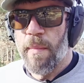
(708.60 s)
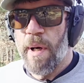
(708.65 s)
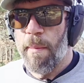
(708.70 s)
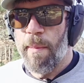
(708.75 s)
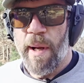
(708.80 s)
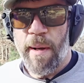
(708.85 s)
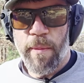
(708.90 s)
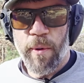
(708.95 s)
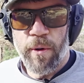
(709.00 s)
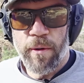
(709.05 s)

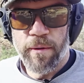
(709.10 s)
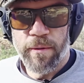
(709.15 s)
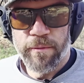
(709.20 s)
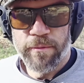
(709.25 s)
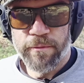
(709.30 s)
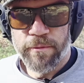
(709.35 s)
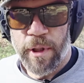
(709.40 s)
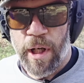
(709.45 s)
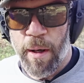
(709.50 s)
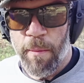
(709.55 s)
by people
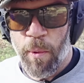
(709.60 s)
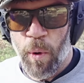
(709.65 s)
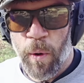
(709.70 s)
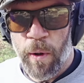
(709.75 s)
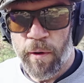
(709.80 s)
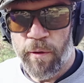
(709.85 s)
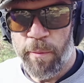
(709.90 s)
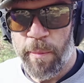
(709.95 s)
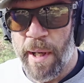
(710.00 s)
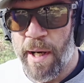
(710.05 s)
a lot
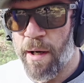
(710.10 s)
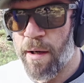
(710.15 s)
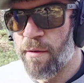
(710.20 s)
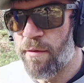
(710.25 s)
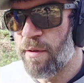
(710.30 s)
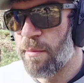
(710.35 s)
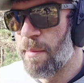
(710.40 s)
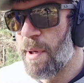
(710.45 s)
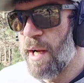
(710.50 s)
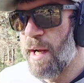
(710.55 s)
more
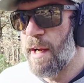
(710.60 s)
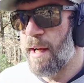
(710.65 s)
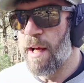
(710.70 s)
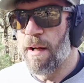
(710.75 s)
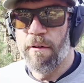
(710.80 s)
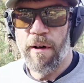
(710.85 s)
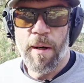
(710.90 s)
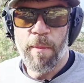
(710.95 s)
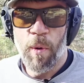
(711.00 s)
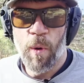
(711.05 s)
experienced than
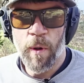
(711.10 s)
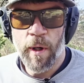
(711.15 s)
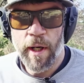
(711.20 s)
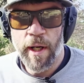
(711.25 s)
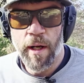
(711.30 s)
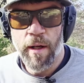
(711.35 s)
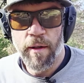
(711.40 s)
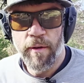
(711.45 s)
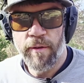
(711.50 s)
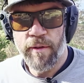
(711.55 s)
me, got a lot
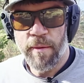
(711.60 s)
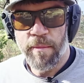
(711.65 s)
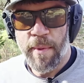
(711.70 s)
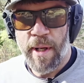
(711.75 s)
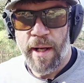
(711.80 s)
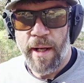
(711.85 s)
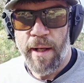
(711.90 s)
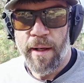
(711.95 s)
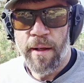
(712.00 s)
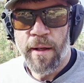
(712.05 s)
more guns
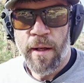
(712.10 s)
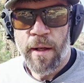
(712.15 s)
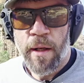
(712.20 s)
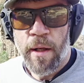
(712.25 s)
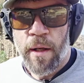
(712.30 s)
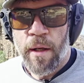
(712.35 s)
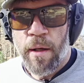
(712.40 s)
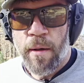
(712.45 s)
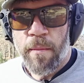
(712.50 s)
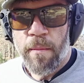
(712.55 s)
than me.
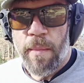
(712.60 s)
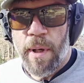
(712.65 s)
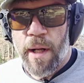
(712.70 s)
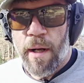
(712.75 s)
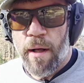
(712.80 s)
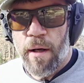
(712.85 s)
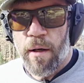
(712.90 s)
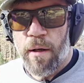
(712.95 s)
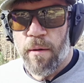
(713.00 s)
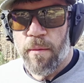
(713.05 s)

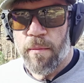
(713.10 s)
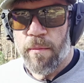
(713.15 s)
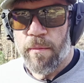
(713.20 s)
But